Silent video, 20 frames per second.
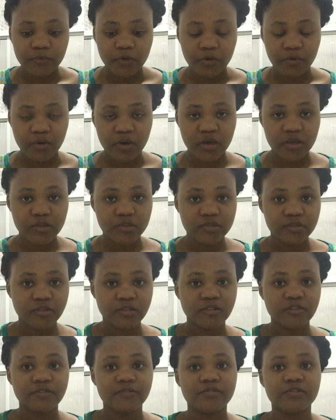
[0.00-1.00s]
right?
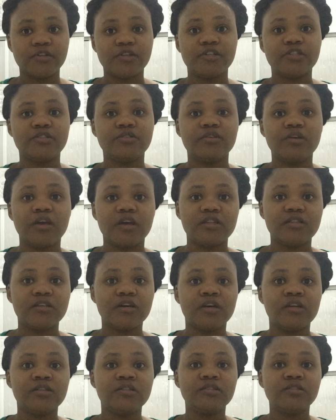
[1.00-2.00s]
For it to get
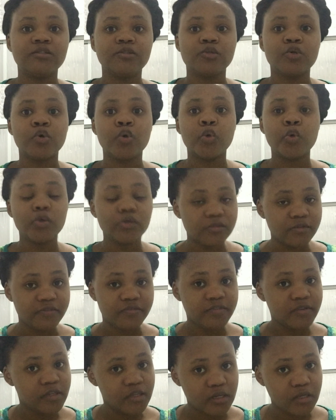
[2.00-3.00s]
a good
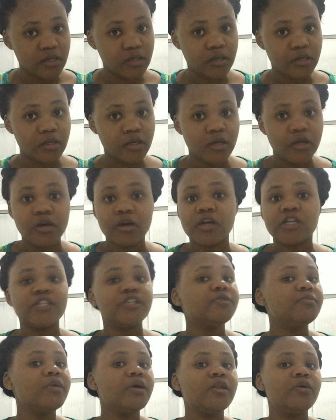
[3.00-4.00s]
feeling. Because
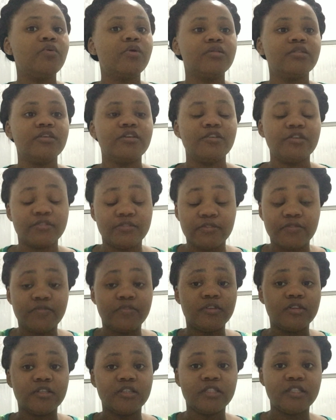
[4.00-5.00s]
everybody wants your hair to
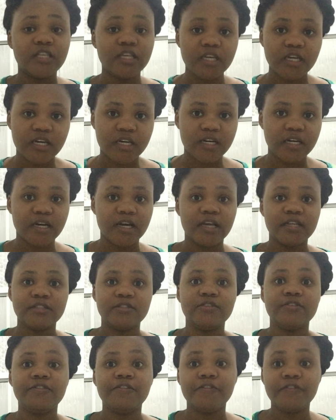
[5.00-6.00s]
feel thick and
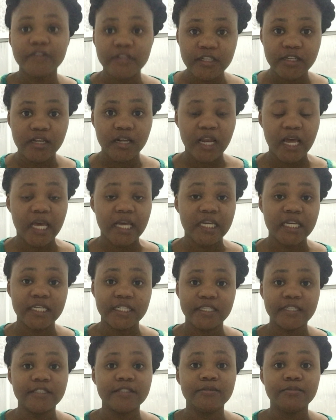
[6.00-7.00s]
to feel like
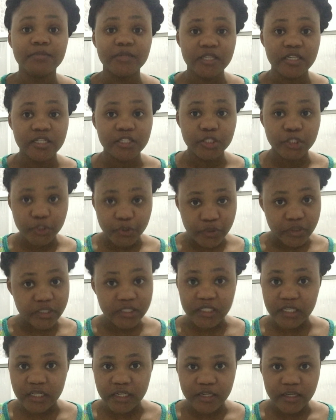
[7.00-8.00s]
it is being
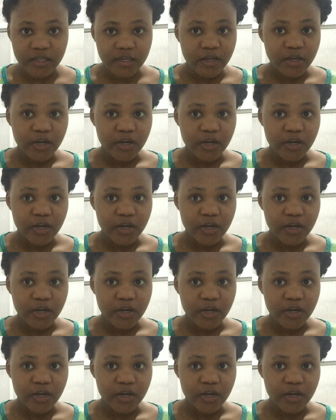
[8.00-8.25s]
treated